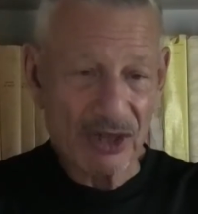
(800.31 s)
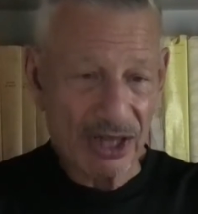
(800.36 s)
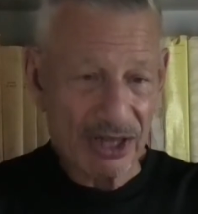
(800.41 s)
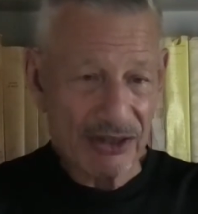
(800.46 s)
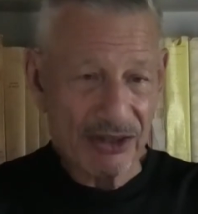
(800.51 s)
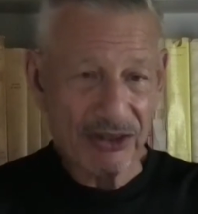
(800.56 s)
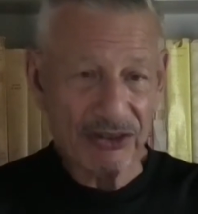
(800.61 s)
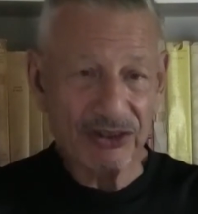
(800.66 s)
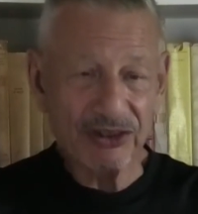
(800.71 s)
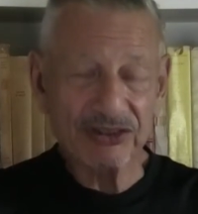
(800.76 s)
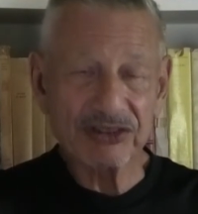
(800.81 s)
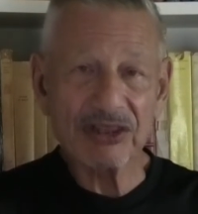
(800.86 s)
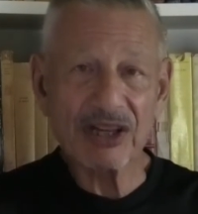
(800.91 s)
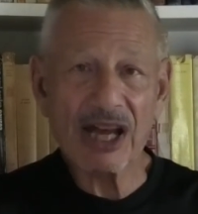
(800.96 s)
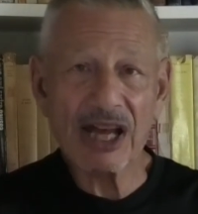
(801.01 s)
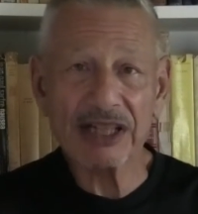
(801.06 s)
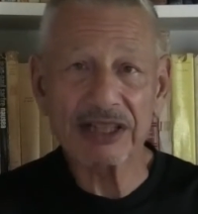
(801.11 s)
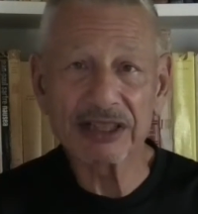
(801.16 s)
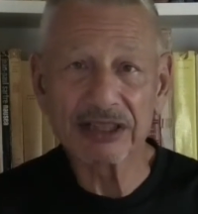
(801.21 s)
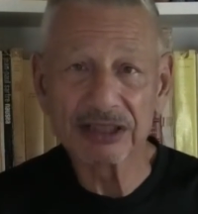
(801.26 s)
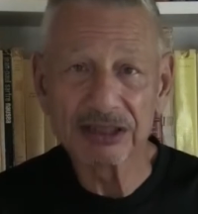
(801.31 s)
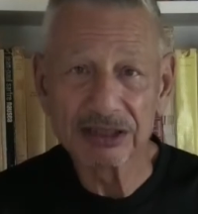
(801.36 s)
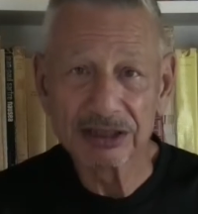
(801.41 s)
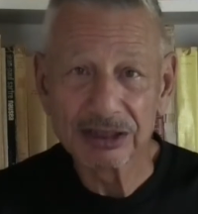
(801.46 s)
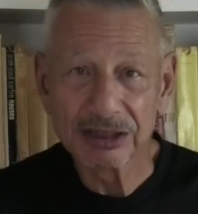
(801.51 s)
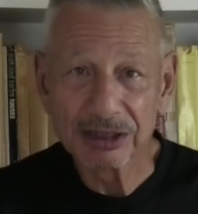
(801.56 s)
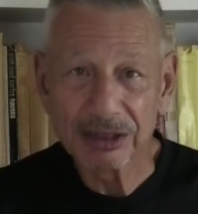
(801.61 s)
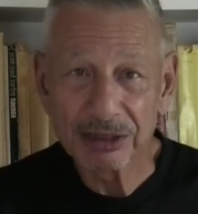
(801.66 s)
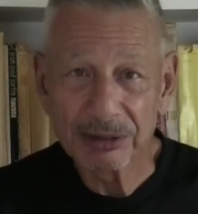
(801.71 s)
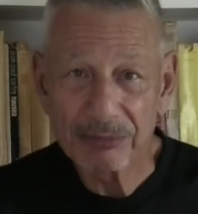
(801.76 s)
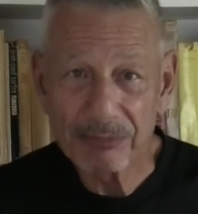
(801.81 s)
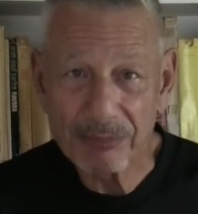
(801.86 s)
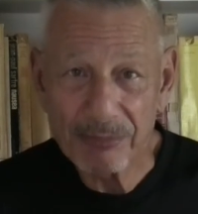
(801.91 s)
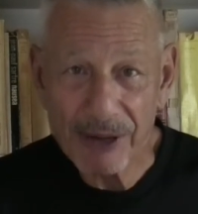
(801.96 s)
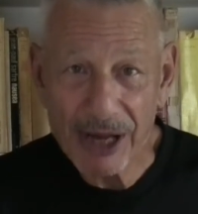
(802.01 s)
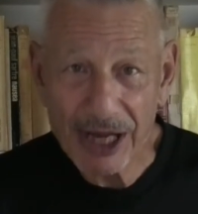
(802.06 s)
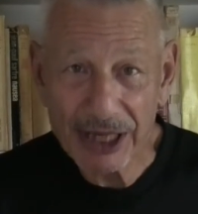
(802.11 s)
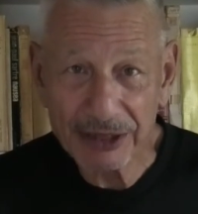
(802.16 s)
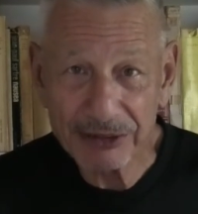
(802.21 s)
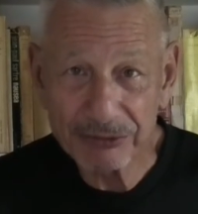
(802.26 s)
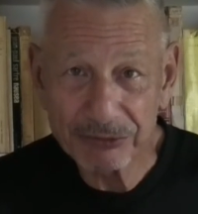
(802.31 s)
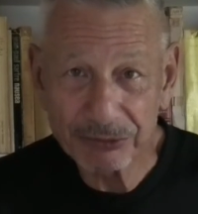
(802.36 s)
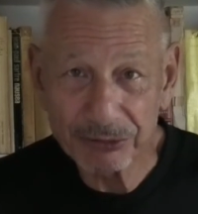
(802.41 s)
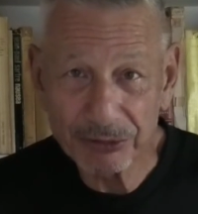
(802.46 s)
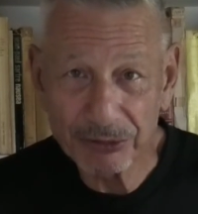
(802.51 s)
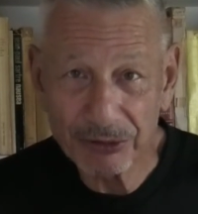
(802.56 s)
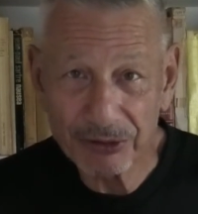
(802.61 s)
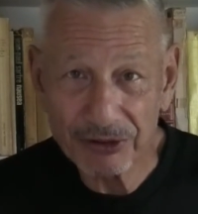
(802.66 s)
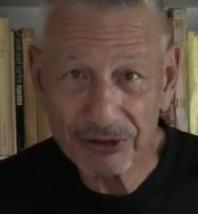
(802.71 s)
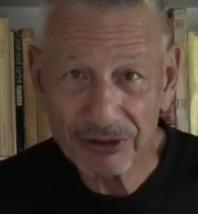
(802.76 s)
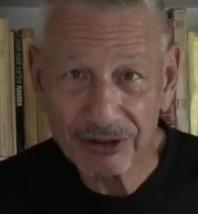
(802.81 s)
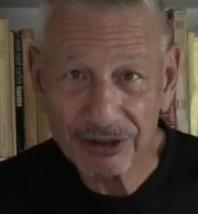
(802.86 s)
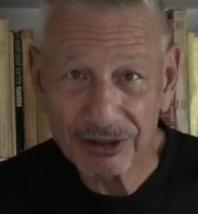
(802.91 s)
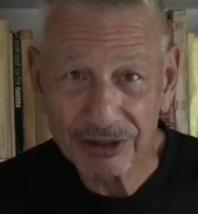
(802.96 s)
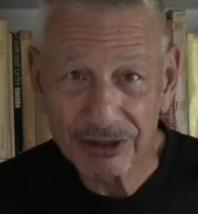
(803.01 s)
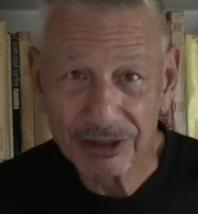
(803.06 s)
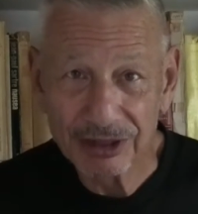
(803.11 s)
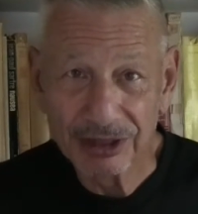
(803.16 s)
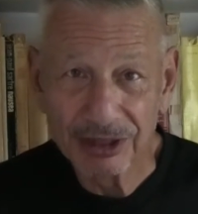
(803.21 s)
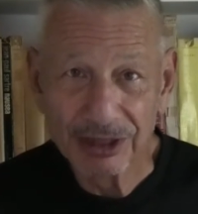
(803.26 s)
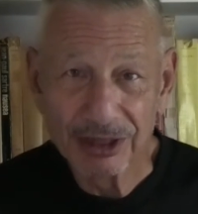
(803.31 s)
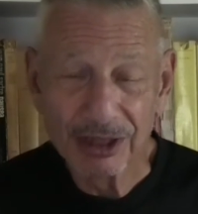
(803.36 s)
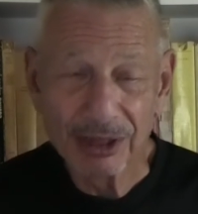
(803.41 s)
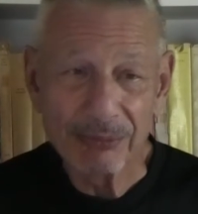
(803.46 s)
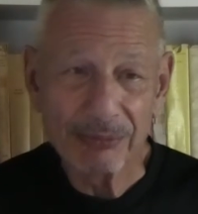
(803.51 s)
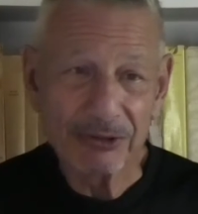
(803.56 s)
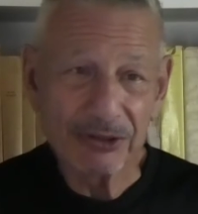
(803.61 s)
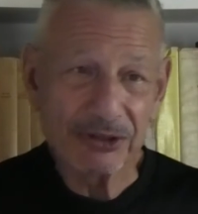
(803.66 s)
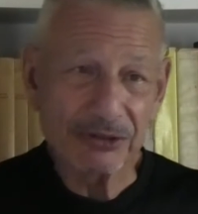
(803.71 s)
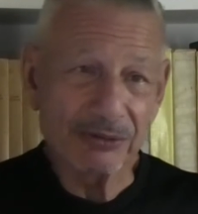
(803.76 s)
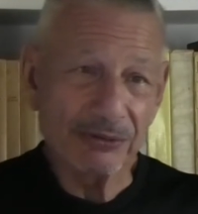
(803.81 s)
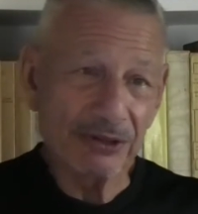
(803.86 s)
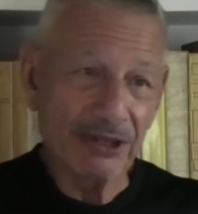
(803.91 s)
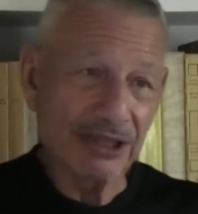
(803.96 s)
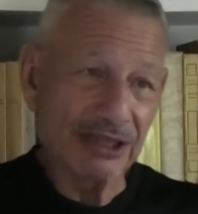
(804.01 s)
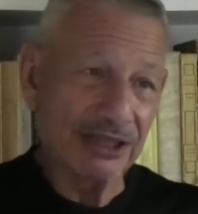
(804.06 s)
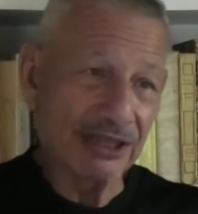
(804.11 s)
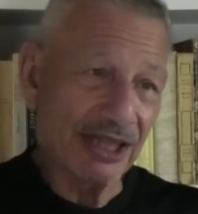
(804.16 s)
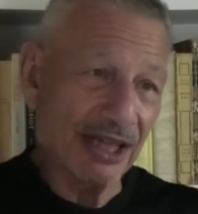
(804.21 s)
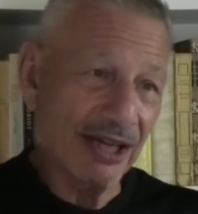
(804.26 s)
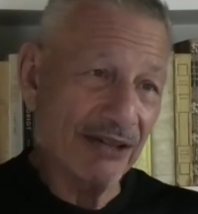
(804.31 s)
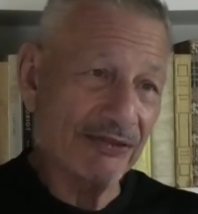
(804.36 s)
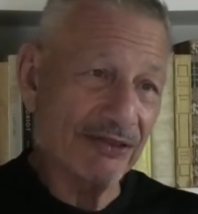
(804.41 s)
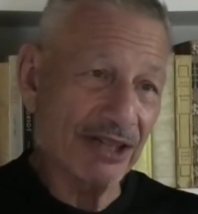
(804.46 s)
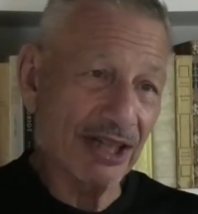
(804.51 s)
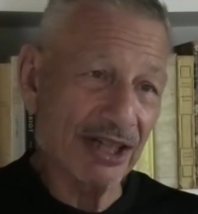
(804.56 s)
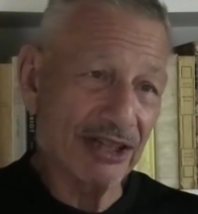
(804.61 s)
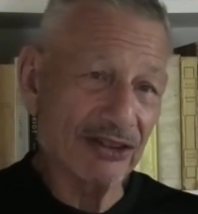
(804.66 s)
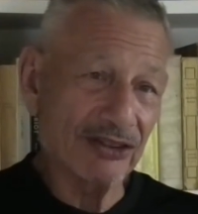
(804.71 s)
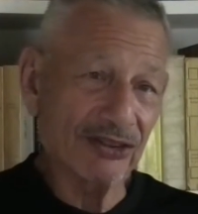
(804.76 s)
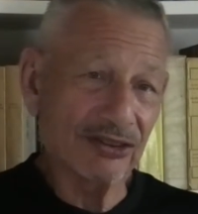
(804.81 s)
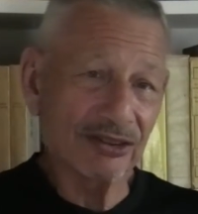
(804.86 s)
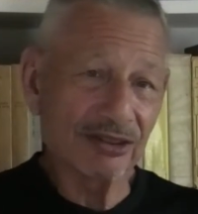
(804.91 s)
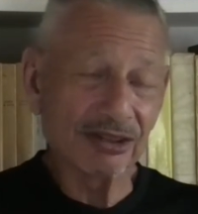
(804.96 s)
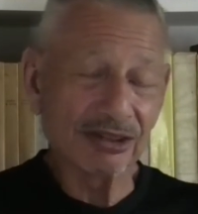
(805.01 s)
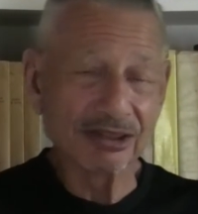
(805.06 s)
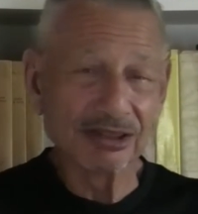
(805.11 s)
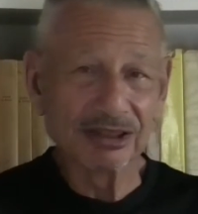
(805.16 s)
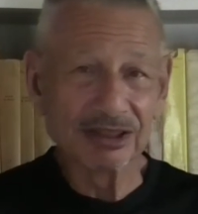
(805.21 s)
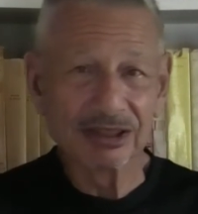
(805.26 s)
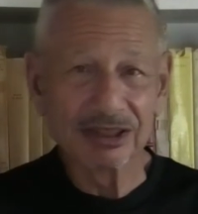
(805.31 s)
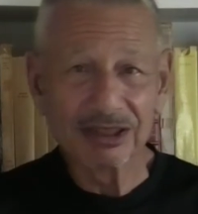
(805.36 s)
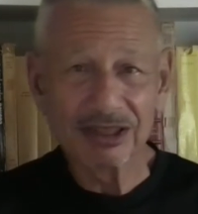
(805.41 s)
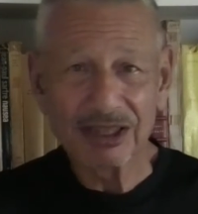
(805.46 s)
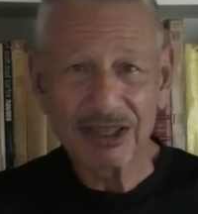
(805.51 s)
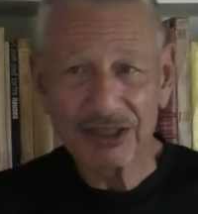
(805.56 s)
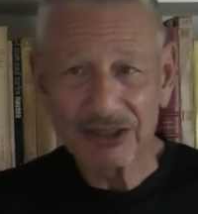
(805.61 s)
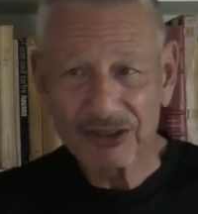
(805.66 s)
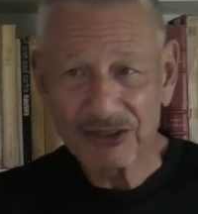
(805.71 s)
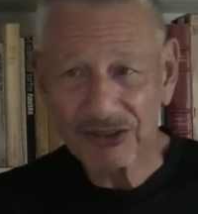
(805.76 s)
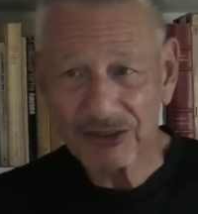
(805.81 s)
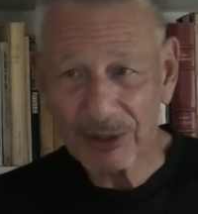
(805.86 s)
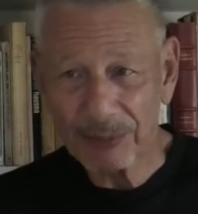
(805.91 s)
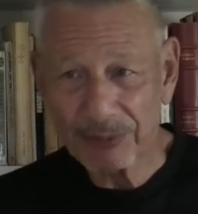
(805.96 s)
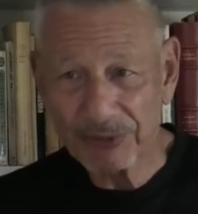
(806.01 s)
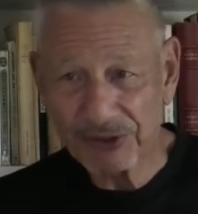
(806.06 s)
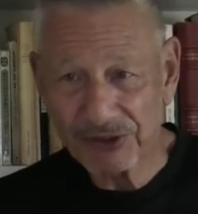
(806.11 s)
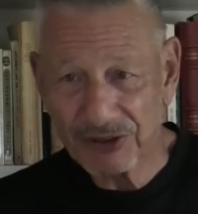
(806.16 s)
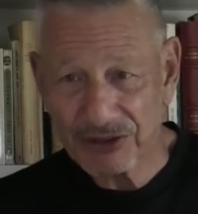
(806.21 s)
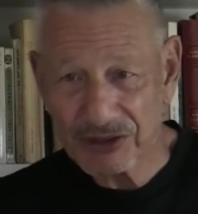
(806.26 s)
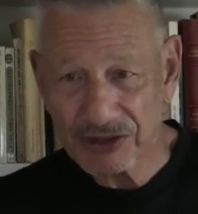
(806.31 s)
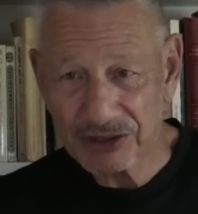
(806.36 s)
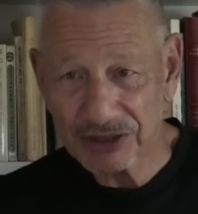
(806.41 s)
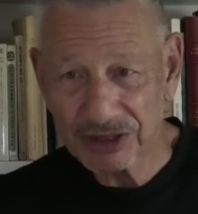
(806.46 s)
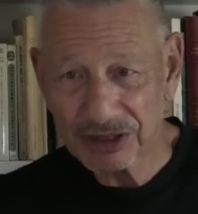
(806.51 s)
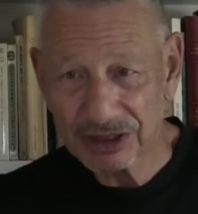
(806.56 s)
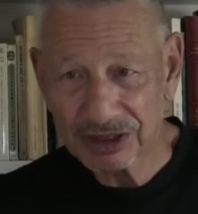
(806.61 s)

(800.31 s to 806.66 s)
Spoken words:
there's a tacking back and forth between evidence and supposition,